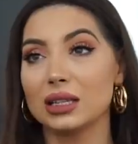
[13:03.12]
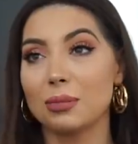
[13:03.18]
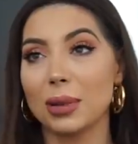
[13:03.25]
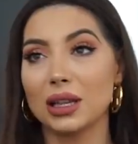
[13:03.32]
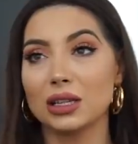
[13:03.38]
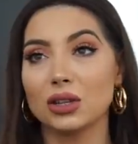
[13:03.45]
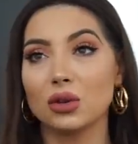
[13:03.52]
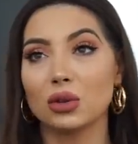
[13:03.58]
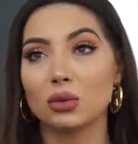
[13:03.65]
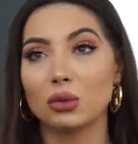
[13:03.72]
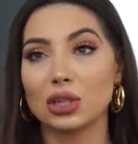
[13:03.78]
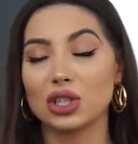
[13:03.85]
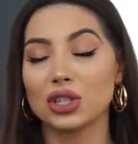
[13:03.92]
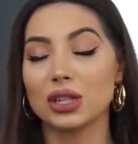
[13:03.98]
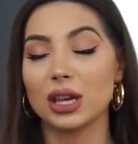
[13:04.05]
depending on
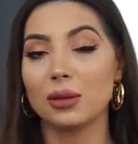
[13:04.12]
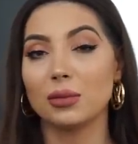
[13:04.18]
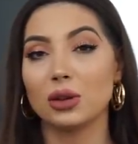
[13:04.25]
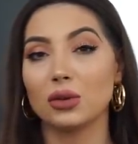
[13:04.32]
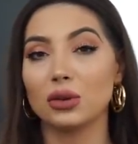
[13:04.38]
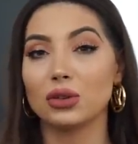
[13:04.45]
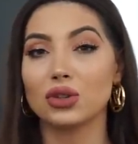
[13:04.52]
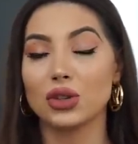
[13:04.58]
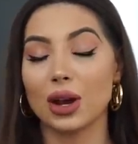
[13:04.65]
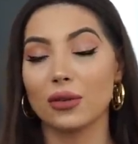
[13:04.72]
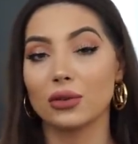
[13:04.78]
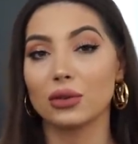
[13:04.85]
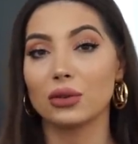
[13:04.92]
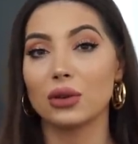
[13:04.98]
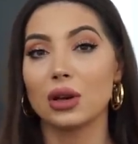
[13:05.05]
which terminal you
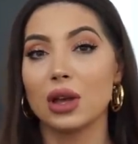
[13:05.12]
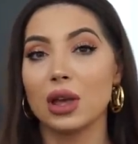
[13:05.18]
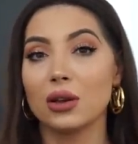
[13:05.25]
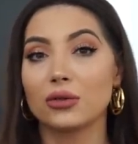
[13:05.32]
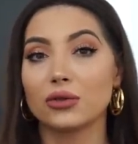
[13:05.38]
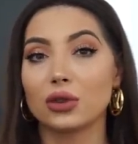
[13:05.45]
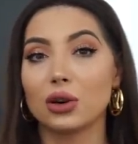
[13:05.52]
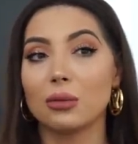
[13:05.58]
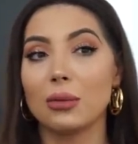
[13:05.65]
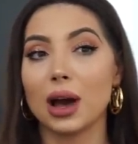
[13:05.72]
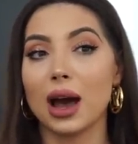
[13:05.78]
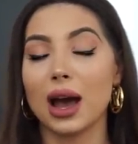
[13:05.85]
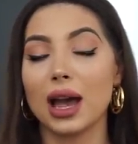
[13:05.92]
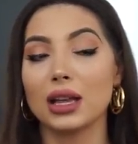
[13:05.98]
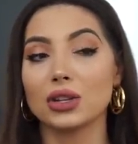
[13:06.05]
travel from,
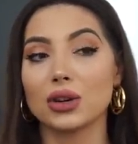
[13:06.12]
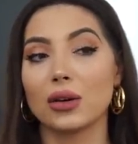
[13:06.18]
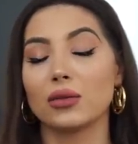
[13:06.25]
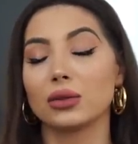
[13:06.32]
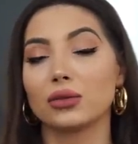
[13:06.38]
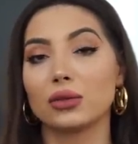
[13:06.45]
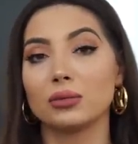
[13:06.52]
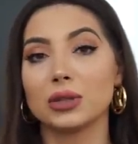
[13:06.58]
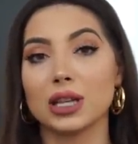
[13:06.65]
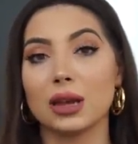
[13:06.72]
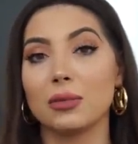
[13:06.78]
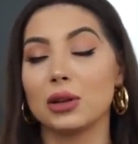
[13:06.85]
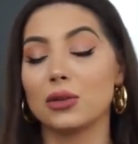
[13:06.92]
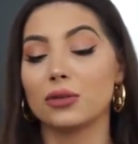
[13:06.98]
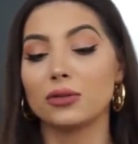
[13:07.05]
I traveled from
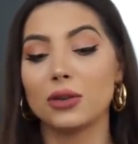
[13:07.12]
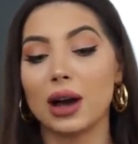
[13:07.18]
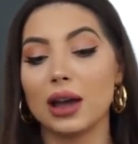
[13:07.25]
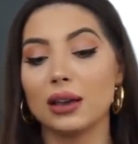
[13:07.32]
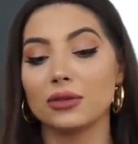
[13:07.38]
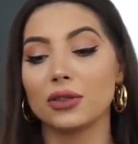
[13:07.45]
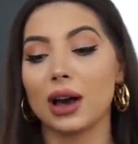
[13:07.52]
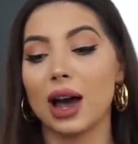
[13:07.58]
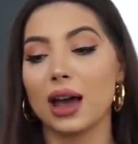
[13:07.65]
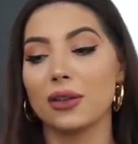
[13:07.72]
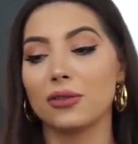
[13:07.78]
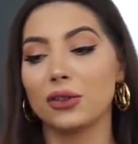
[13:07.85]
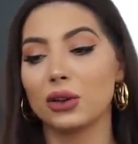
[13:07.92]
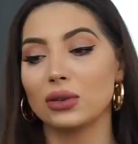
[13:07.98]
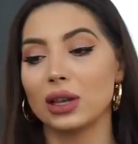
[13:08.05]
terminal five. I
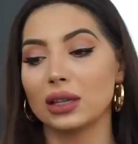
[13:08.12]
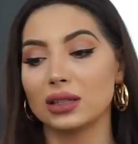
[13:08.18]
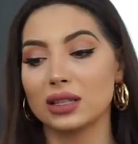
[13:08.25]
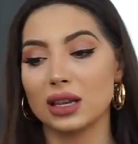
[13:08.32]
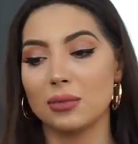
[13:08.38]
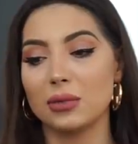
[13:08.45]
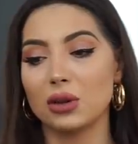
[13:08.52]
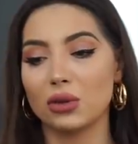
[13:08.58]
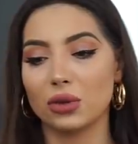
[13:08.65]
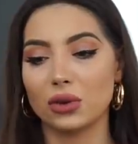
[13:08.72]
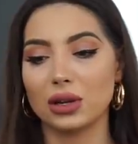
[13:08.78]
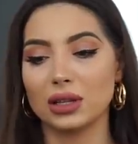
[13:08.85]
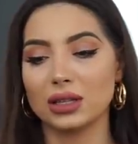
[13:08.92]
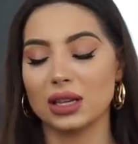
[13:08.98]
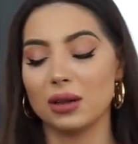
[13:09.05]
feel that terminal
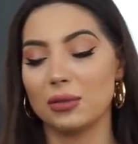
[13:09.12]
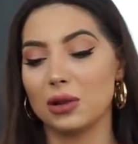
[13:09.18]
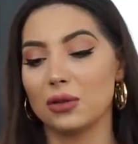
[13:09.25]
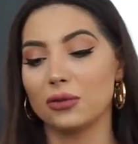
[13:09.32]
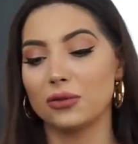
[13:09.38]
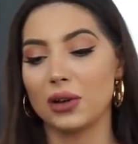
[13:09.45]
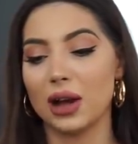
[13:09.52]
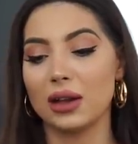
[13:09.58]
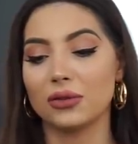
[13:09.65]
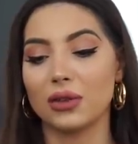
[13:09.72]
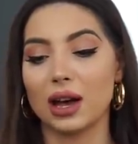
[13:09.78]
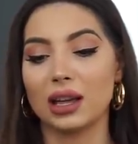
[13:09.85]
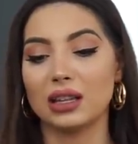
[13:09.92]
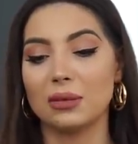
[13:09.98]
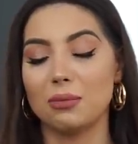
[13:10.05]
three and terminal five
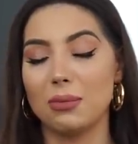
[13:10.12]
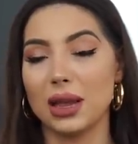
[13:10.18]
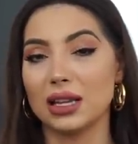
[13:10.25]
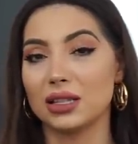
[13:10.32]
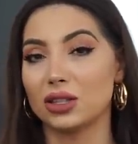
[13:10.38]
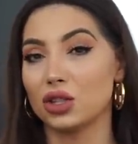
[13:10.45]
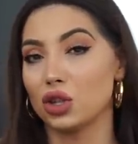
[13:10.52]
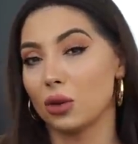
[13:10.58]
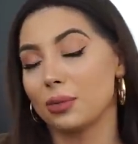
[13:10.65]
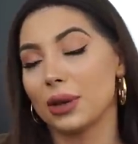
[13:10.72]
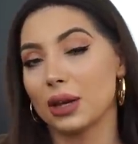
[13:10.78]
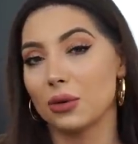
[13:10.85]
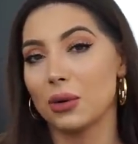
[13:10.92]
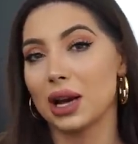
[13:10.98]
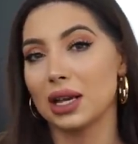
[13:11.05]
are the best
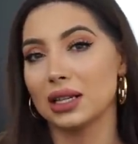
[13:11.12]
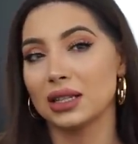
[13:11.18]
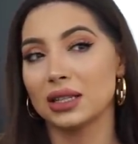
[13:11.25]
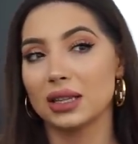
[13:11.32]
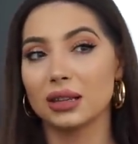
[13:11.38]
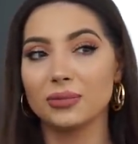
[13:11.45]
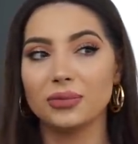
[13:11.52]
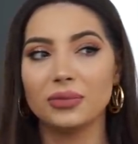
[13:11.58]
shopping-wise.